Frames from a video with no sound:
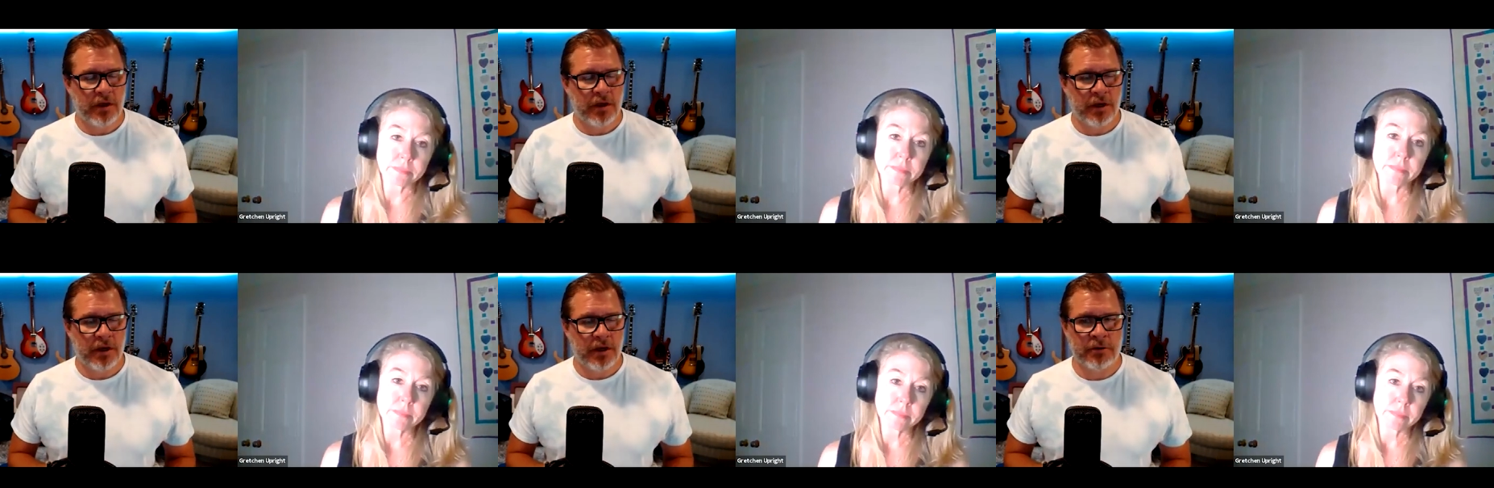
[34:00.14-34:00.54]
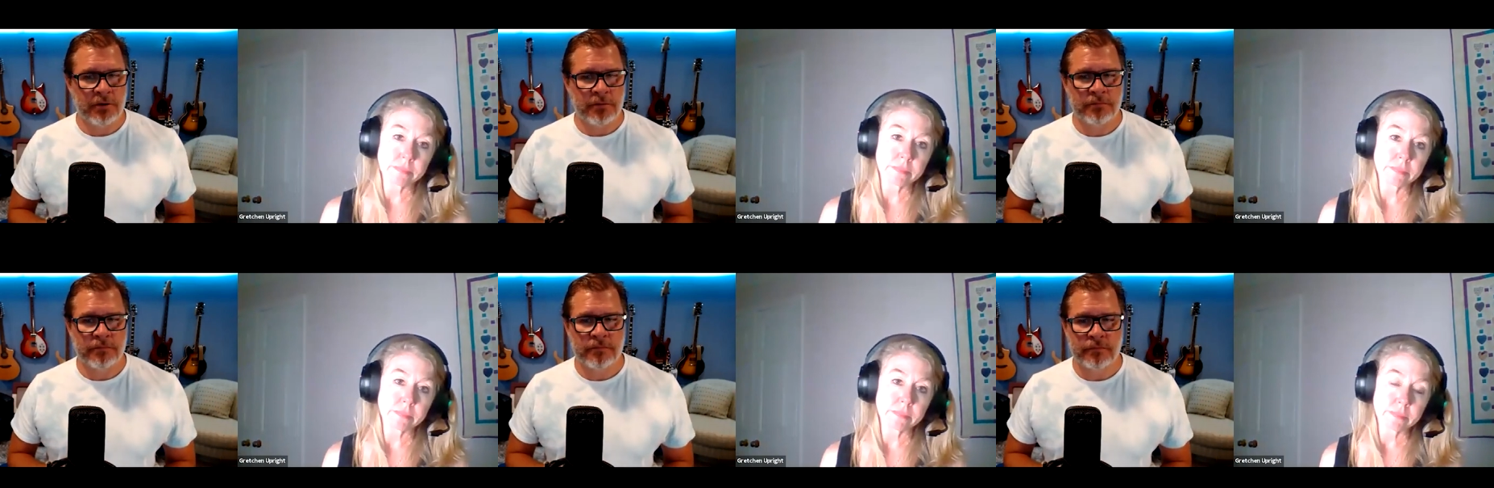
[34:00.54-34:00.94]

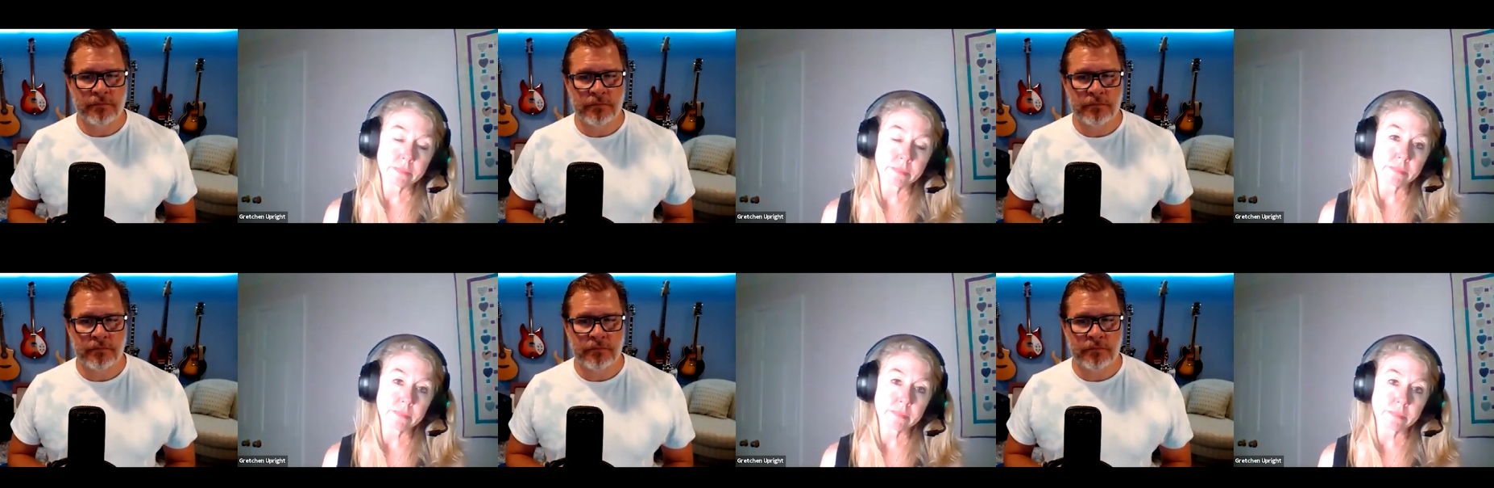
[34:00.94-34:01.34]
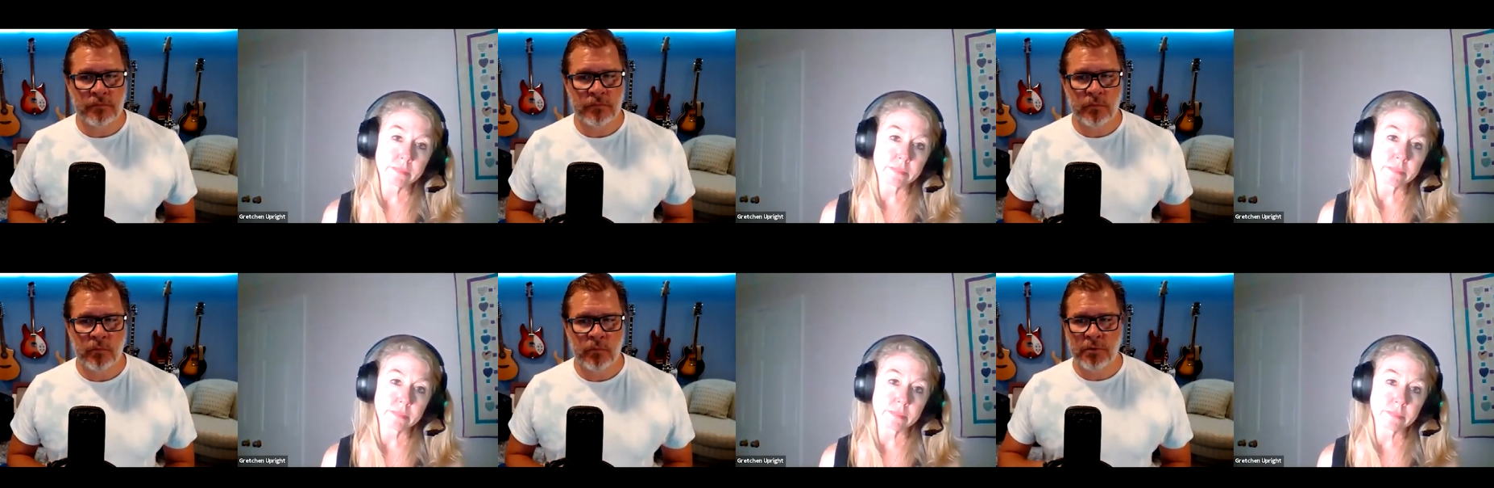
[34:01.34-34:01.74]
Speaker 1: Um,
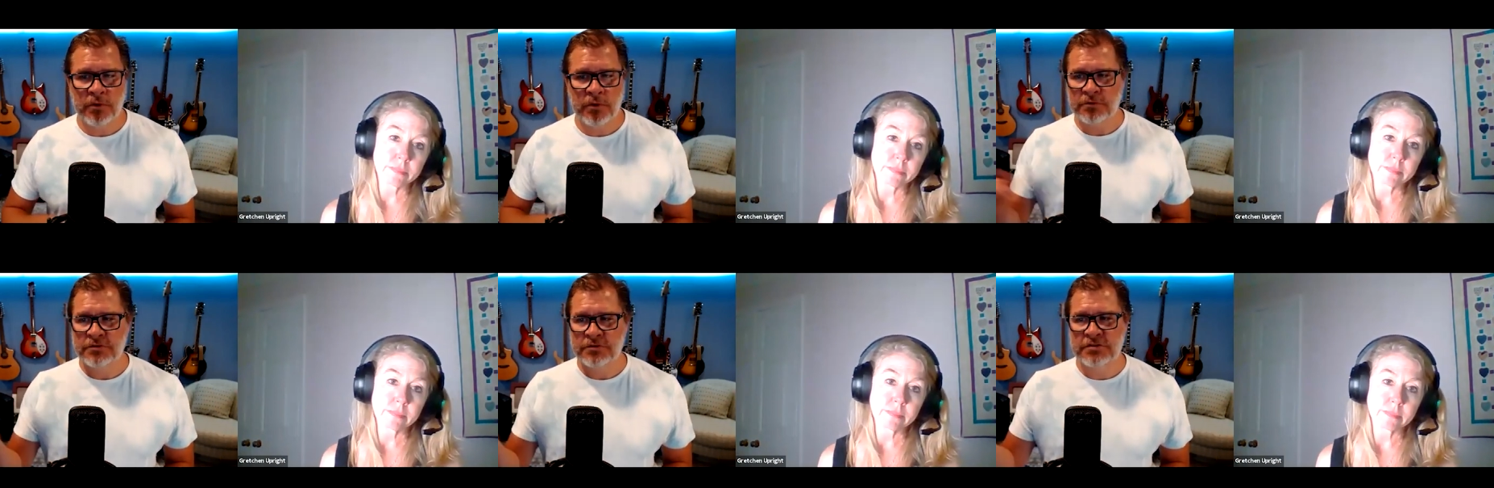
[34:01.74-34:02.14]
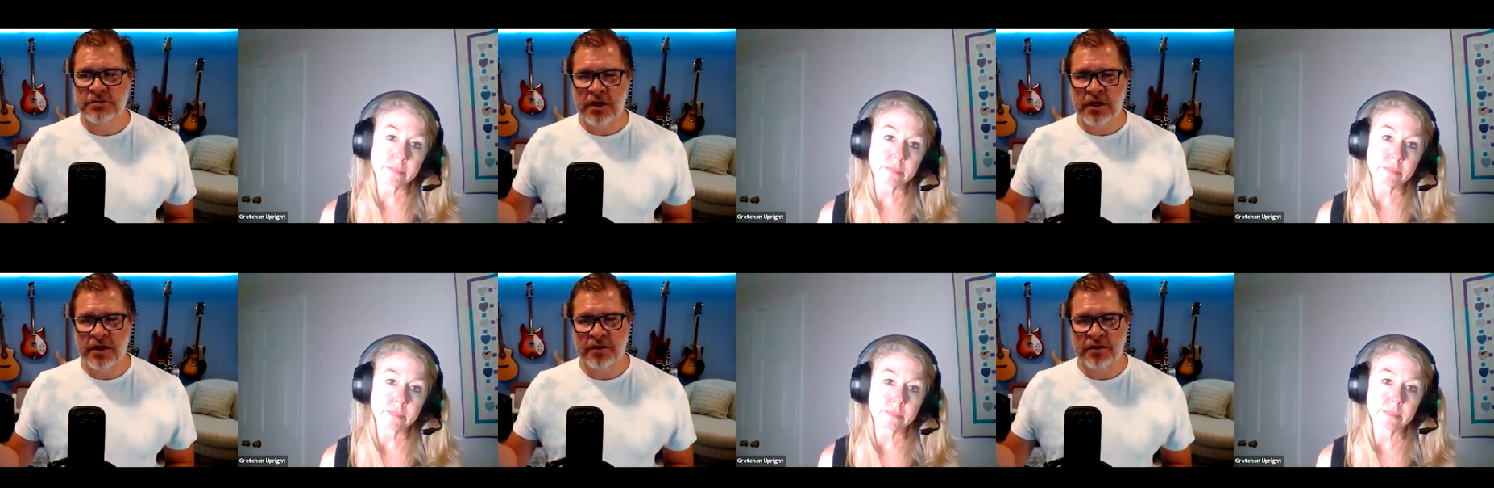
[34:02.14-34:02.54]
we were just
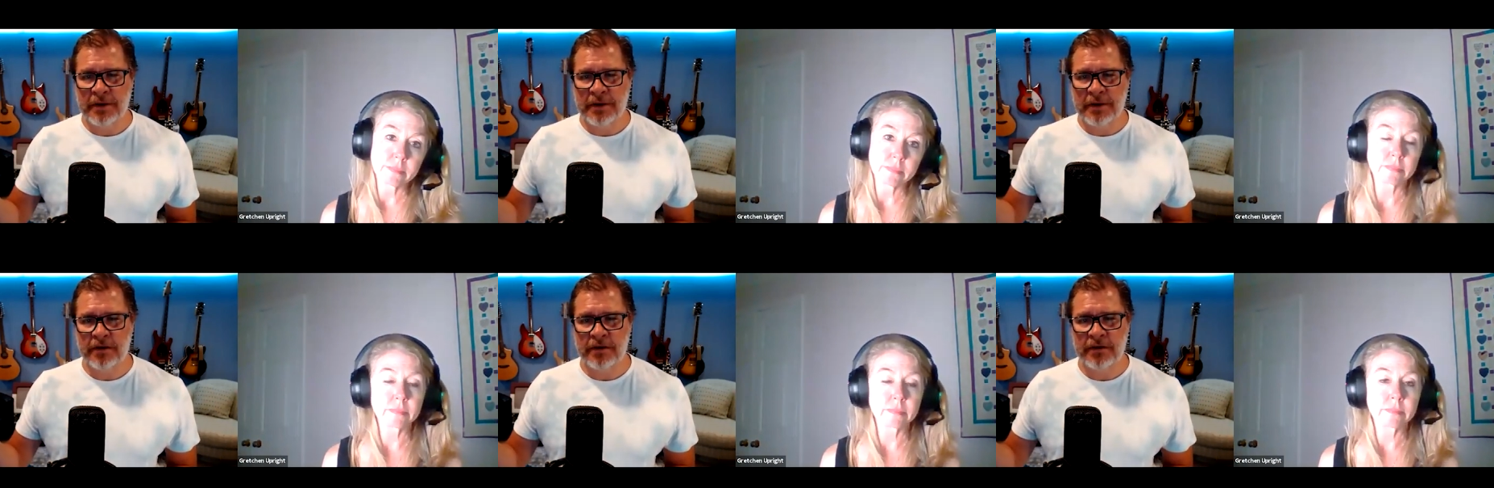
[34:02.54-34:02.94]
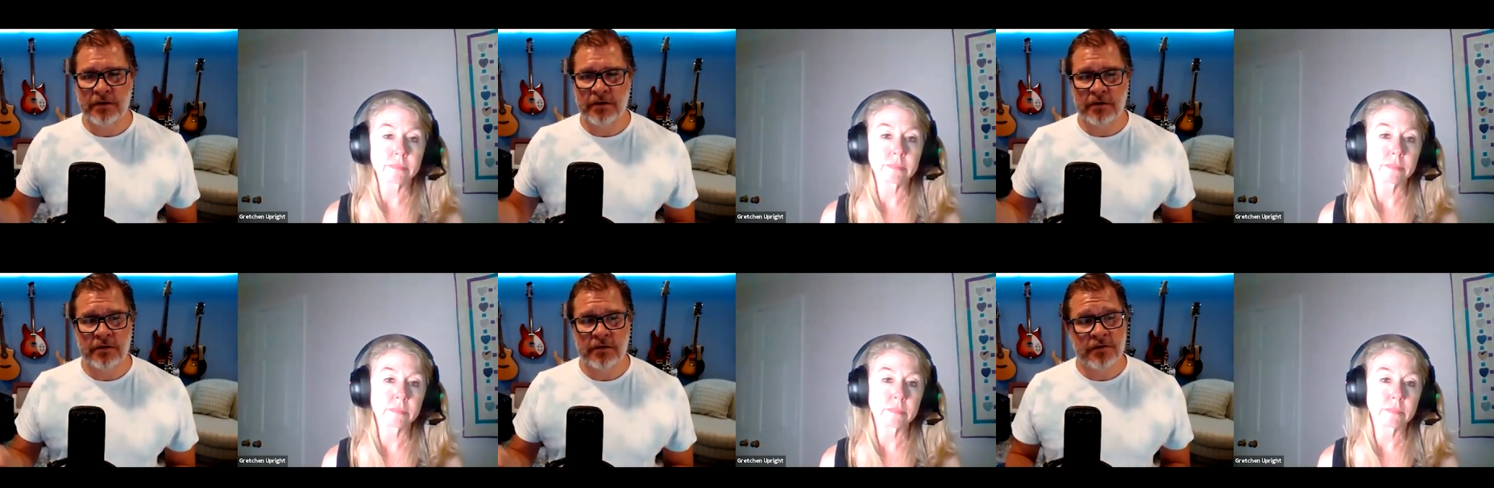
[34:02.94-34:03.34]
talking about it.
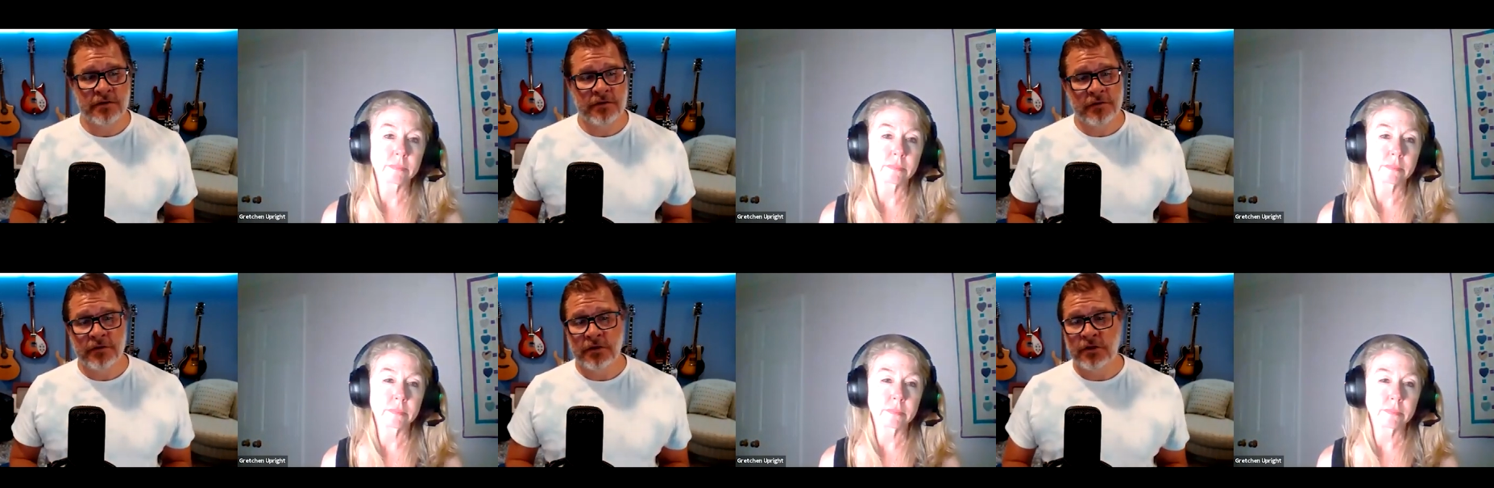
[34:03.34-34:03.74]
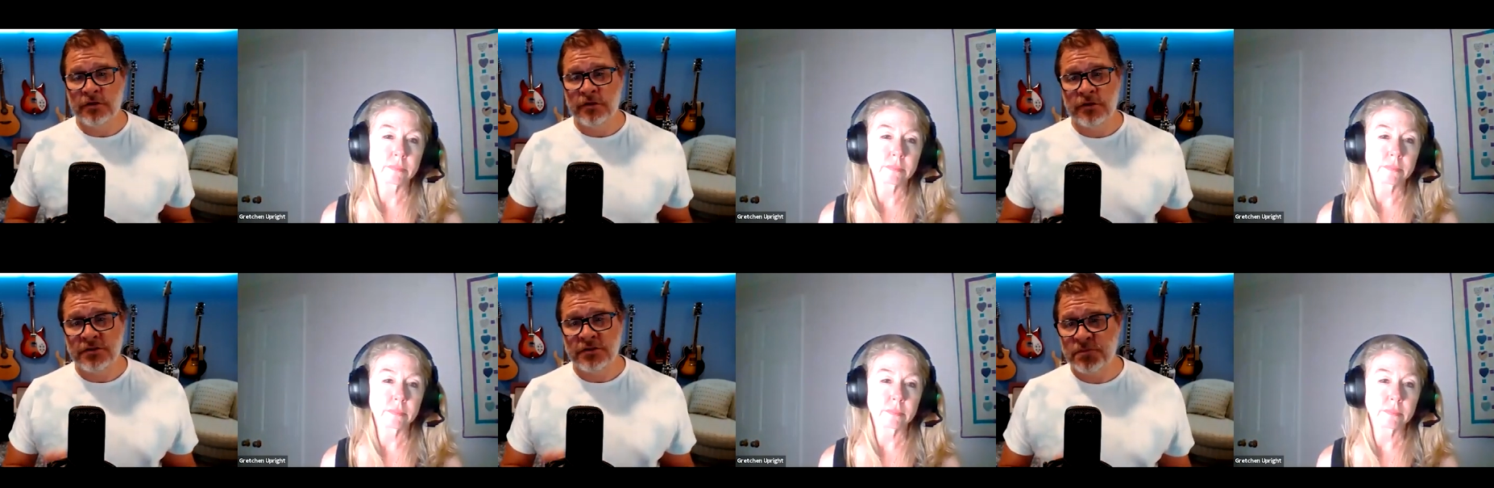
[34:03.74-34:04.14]
It
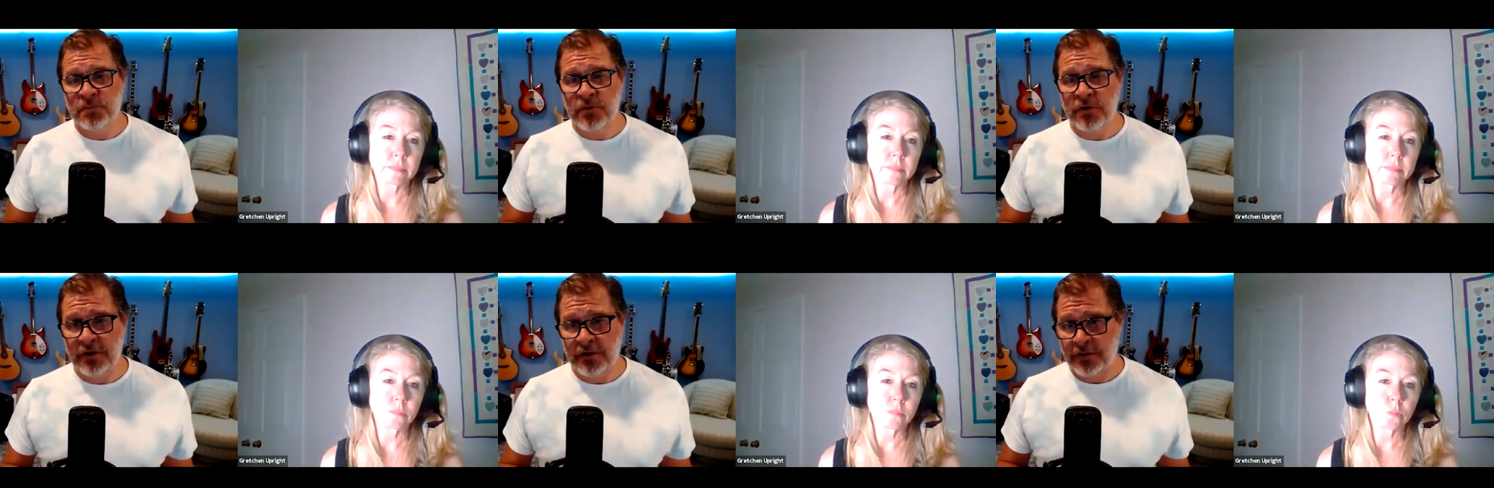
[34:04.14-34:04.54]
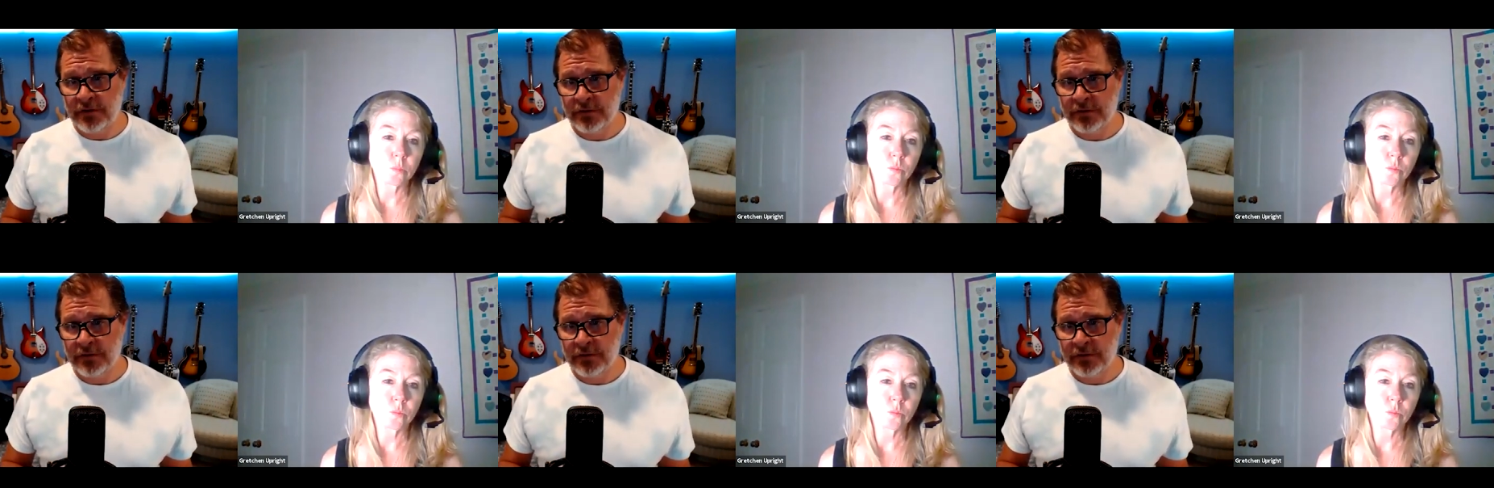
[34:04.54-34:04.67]
looks pretty,